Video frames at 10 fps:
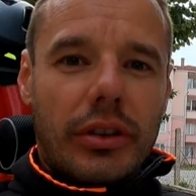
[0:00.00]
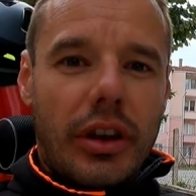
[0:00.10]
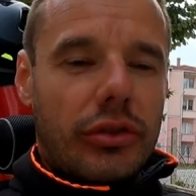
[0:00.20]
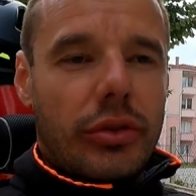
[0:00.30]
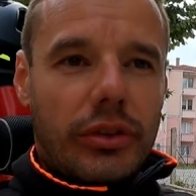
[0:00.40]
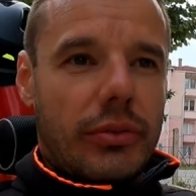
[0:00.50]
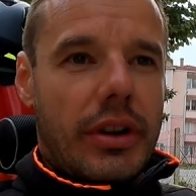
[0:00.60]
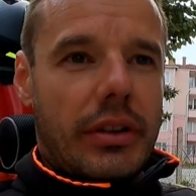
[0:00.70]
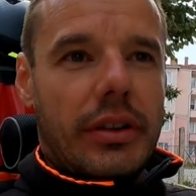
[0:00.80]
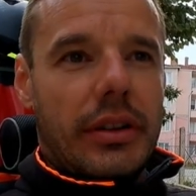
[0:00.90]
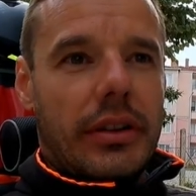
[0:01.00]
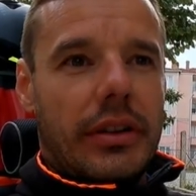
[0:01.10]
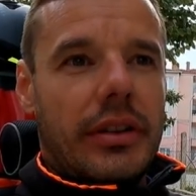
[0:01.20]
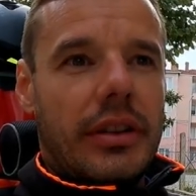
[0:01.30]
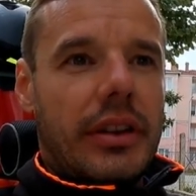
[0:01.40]
countries
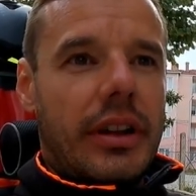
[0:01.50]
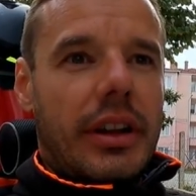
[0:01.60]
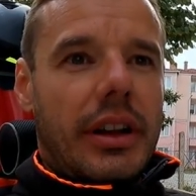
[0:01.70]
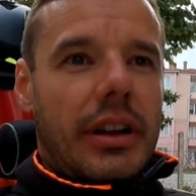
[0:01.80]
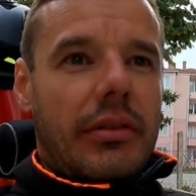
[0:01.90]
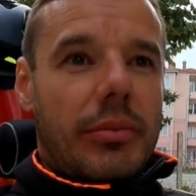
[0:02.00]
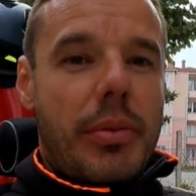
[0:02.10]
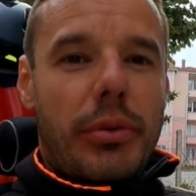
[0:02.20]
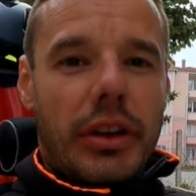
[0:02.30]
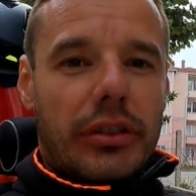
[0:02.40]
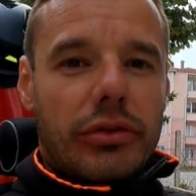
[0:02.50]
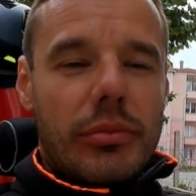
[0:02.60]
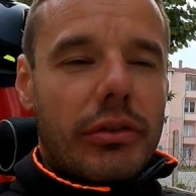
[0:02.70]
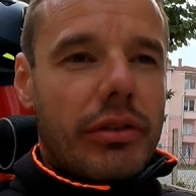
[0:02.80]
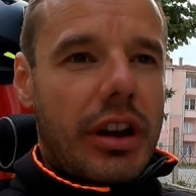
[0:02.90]
where people are
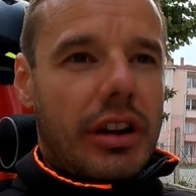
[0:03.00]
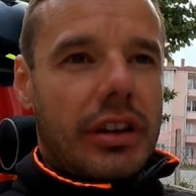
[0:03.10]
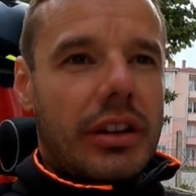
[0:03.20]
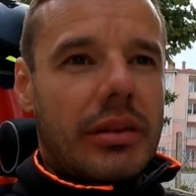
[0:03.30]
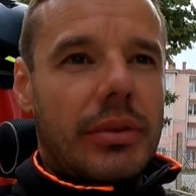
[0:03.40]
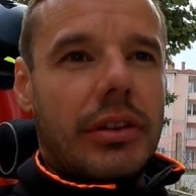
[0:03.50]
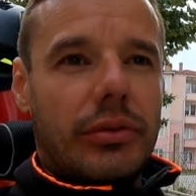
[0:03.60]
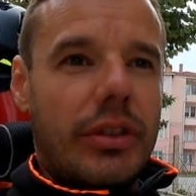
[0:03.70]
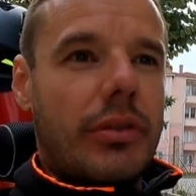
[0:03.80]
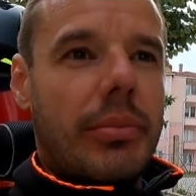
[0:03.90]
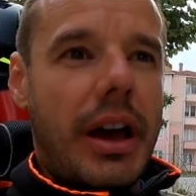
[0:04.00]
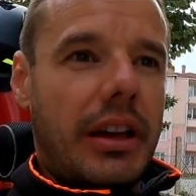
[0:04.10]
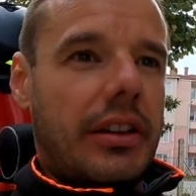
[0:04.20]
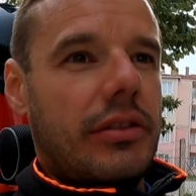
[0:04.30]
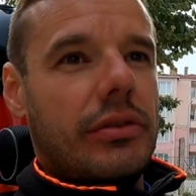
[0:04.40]
extremely friendly. Because with a
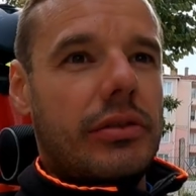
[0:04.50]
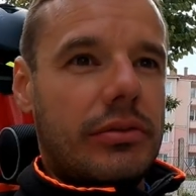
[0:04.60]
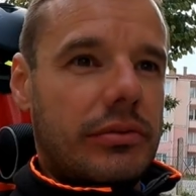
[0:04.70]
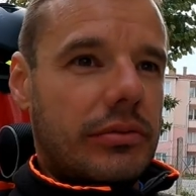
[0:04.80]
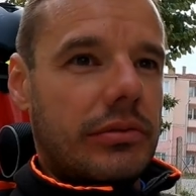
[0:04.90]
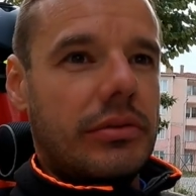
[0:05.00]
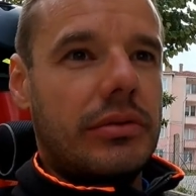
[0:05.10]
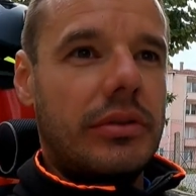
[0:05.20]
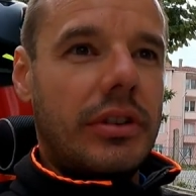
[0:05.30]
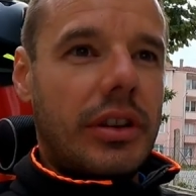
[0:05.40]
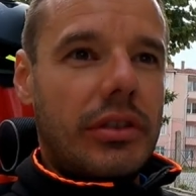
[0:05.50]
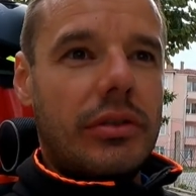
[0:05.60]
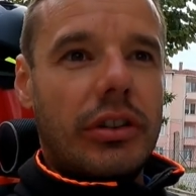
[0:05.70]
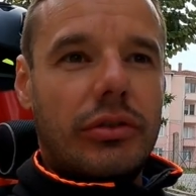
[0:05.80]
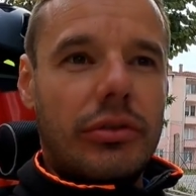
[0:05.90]
bike you
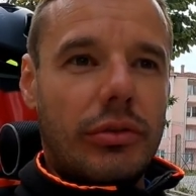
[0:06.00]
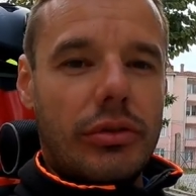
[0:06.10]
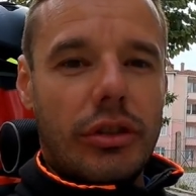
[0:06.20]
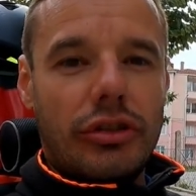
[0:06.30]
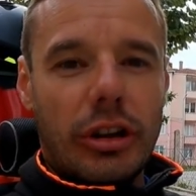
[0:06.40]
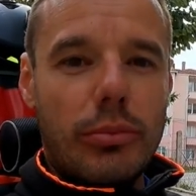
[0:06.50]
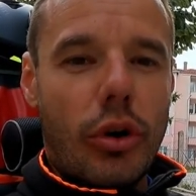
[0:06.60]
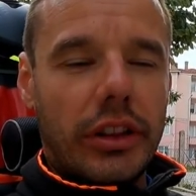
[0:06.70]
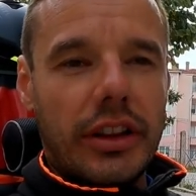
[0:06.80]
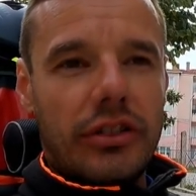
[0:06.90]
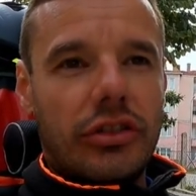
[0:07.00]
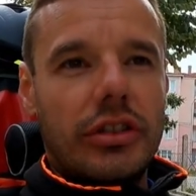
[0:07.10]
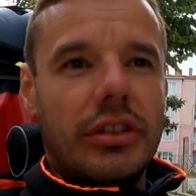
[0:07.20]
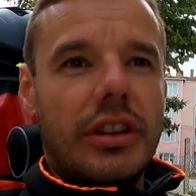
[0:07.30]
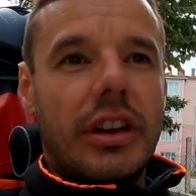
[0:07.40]
attract more
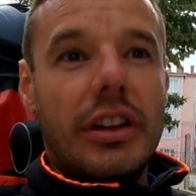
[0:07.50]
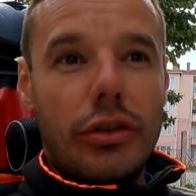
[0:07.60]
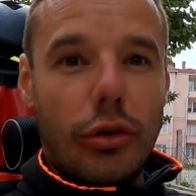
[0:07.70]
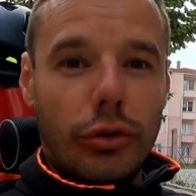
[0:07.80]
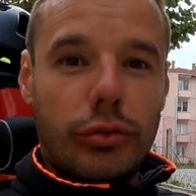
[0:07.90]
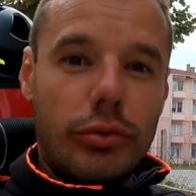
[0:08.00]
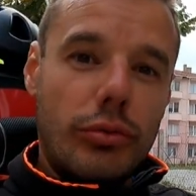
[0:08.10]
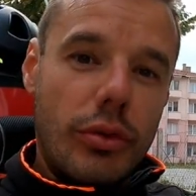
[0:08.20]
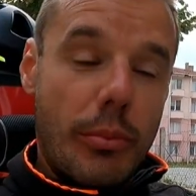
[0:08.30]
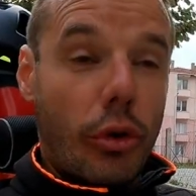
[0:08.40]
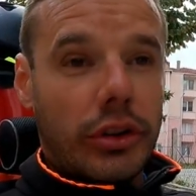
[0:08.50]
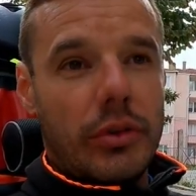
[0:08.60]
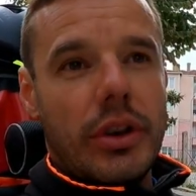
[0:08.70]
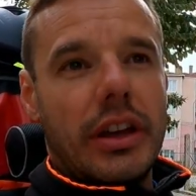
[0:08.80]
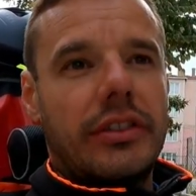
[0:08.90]
attention, and you go to remote
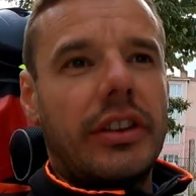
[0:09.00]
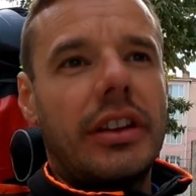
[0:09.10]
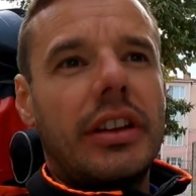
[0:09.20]
areas,